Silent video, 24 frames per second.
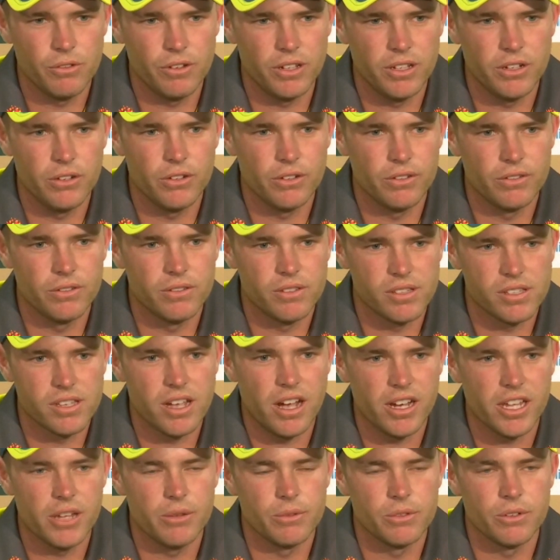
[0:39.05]
really good and
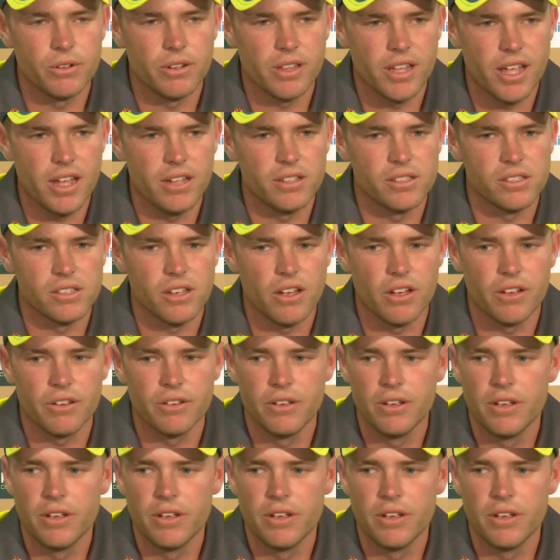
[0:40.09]
Starcy was good at the end. So